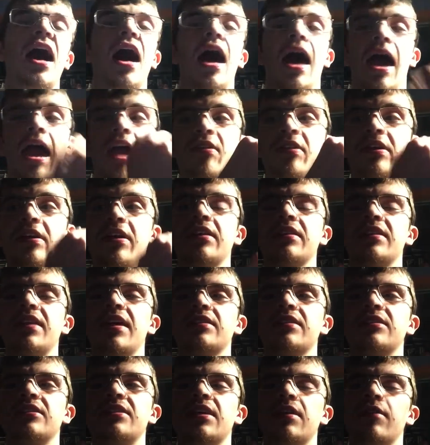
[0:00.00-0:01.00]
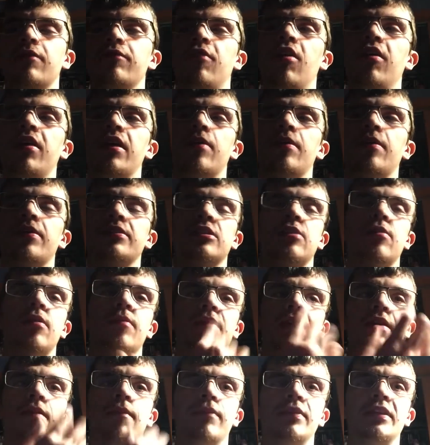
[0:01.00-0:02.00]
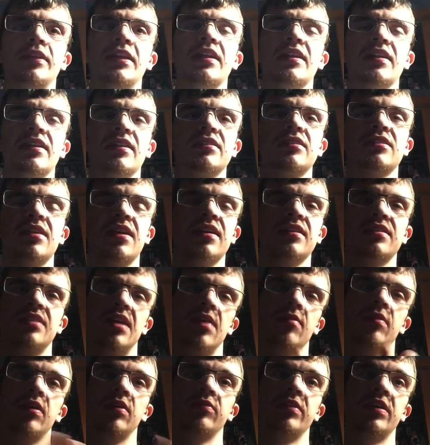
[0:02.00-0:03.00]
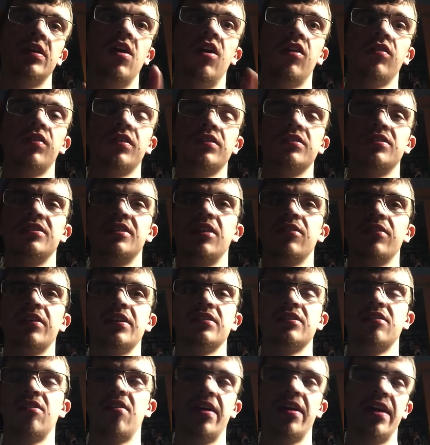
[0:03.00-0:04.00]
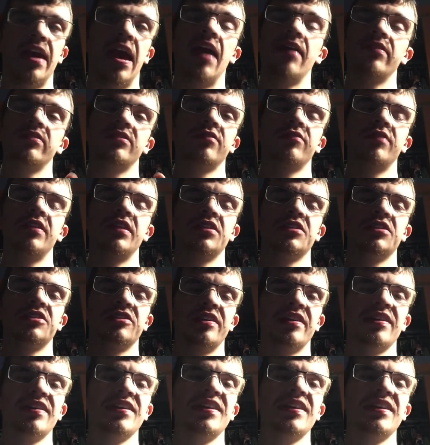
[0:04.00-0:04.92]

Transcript: I only got that second volume because I want to be a completist and I want to read all the series, and you know, I have to finish it.